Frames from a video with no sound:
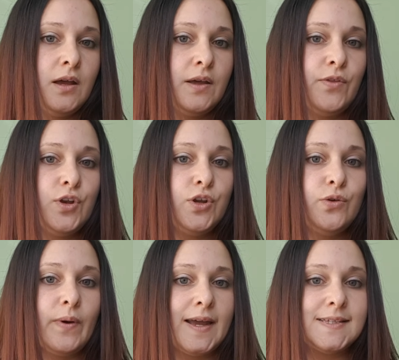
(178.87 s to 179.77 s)
in the
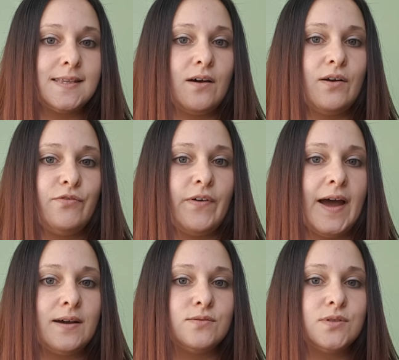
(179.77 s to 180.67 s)
new ways that I've
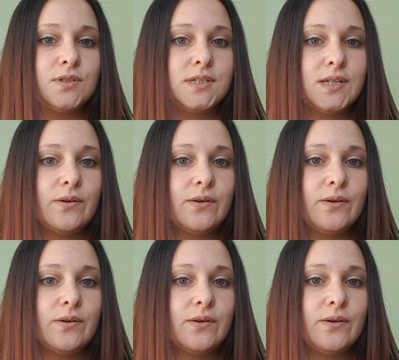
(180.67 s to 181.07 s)
found. It's